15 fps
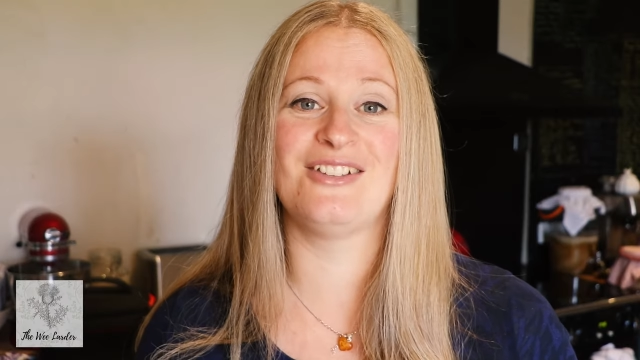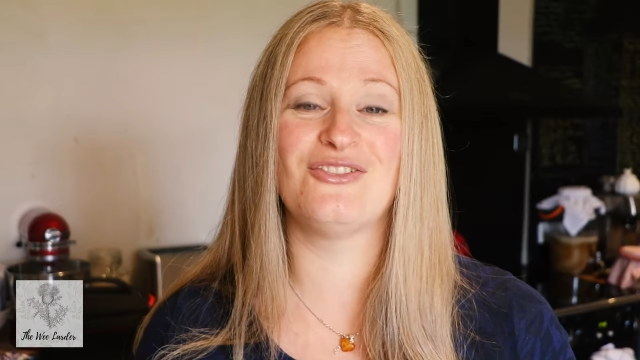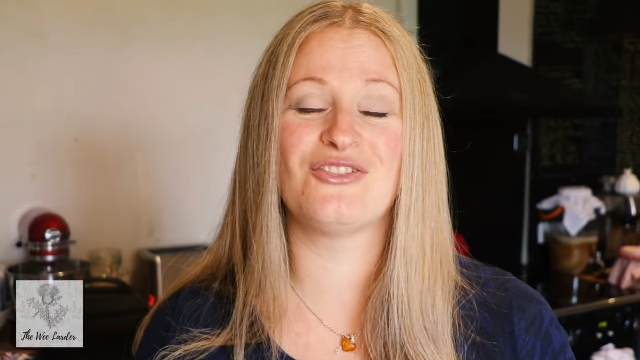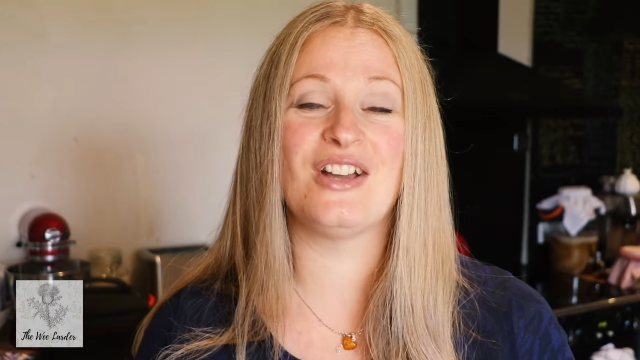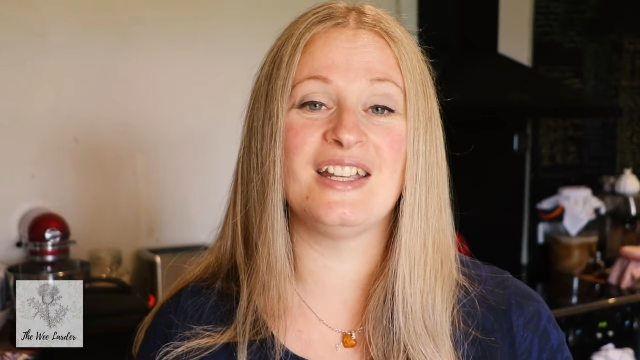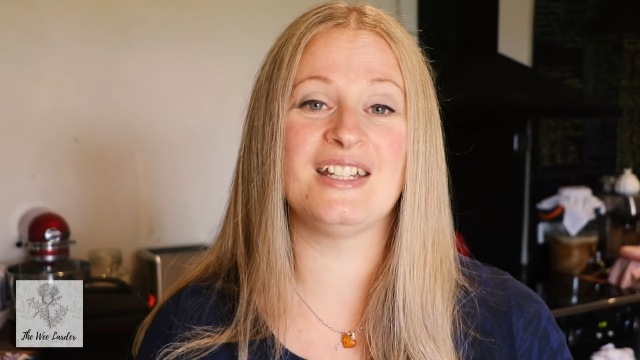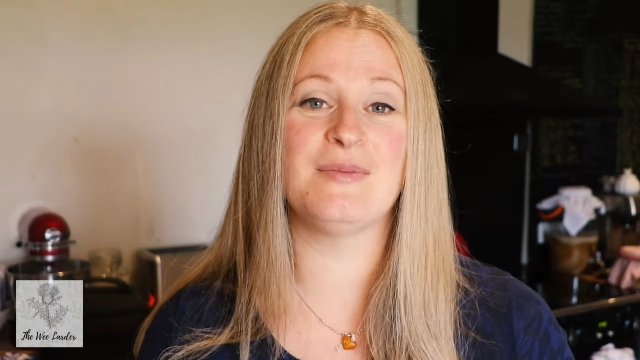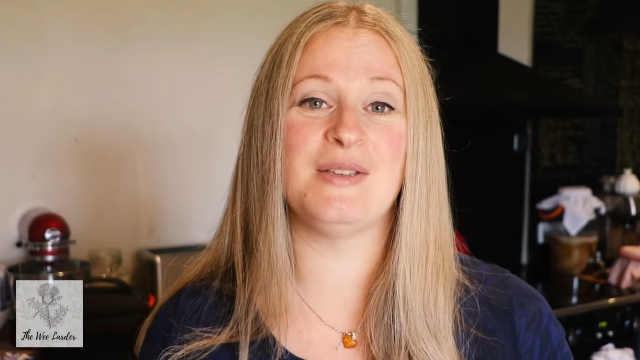I'm
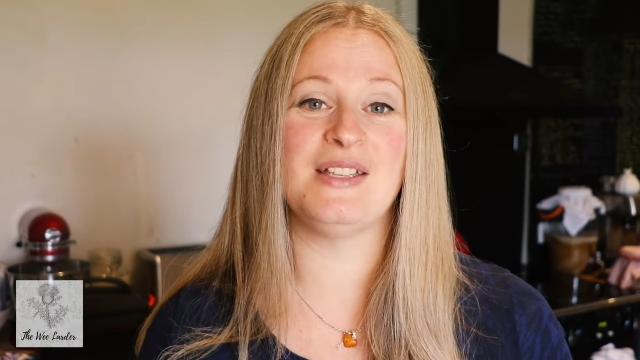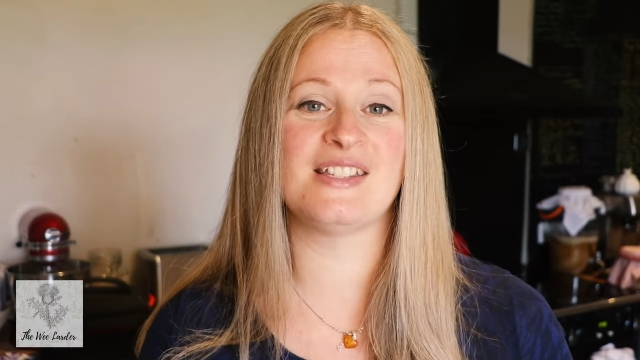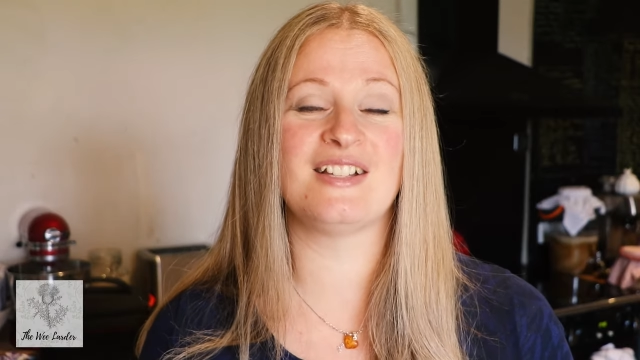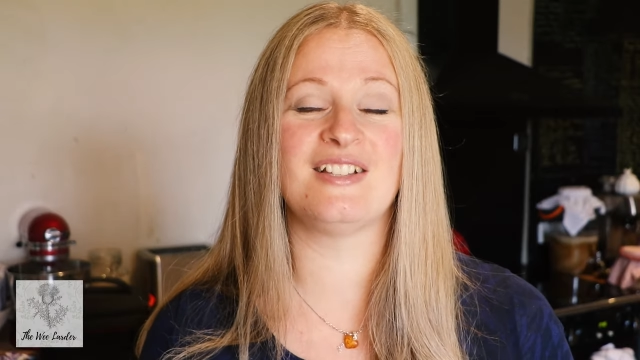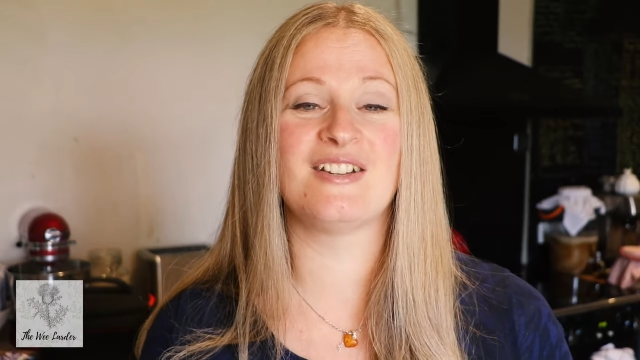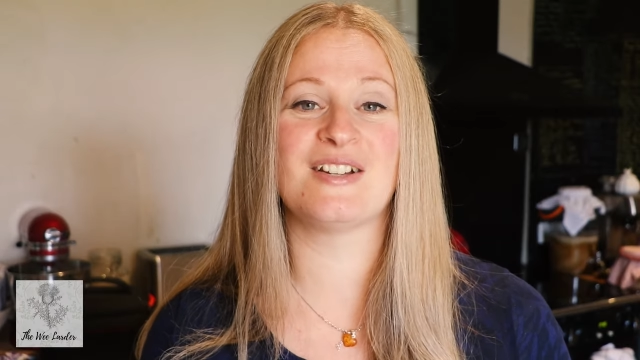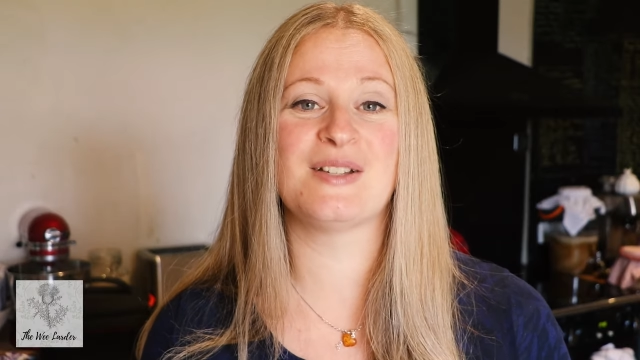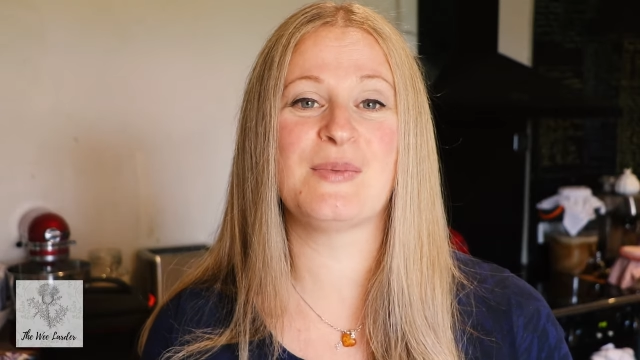trying to be as
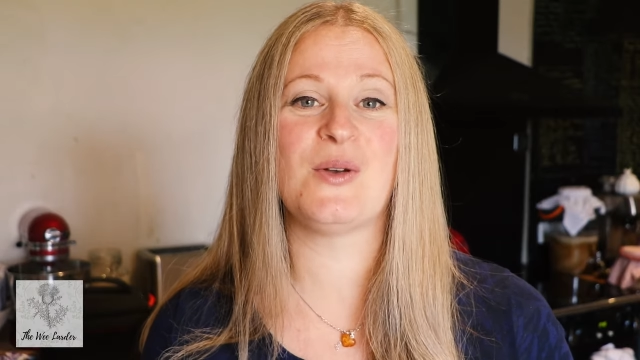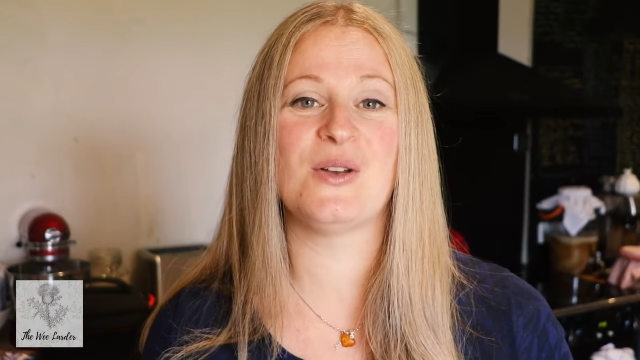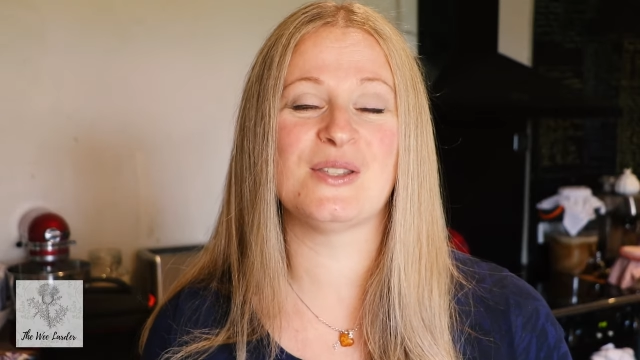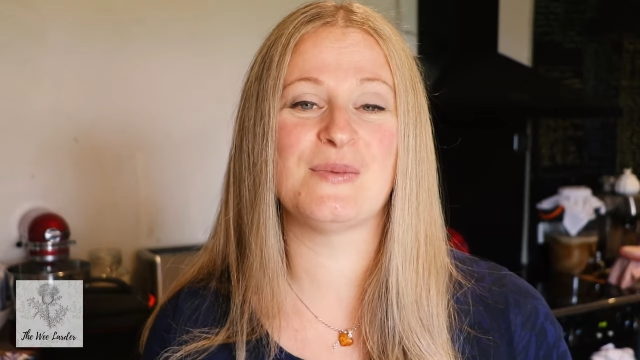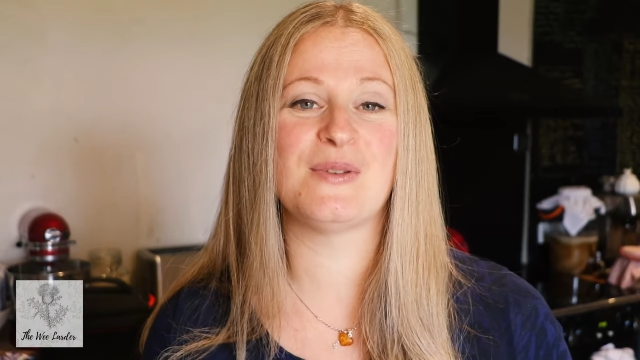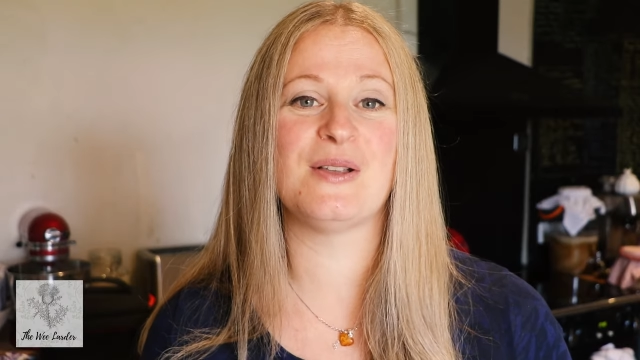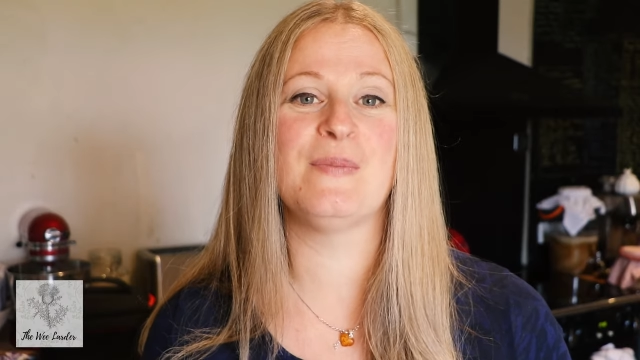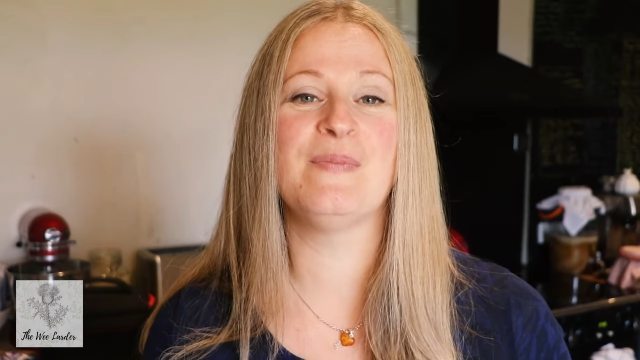clear as
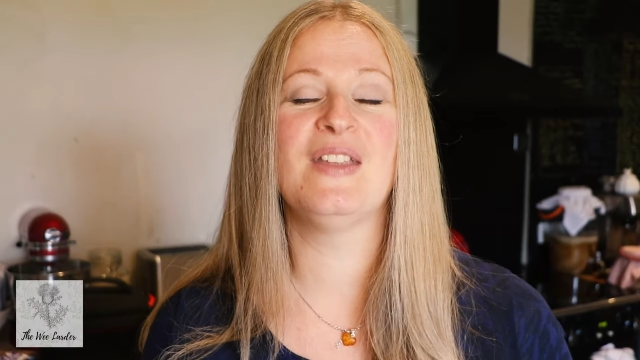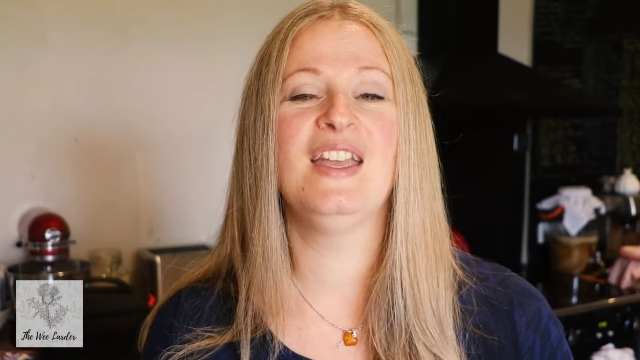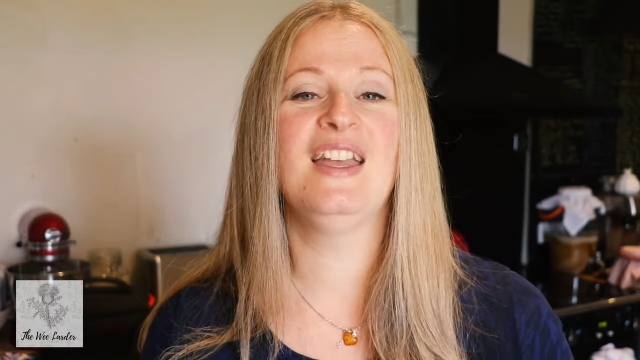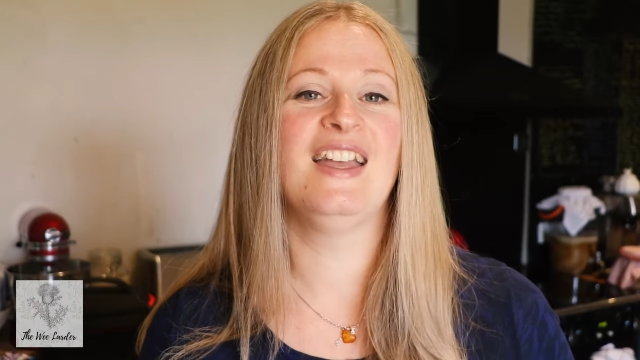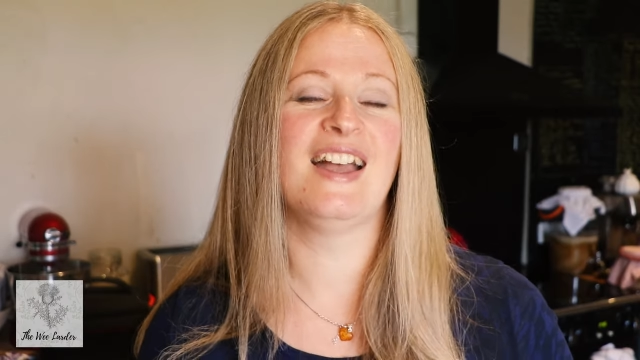possible,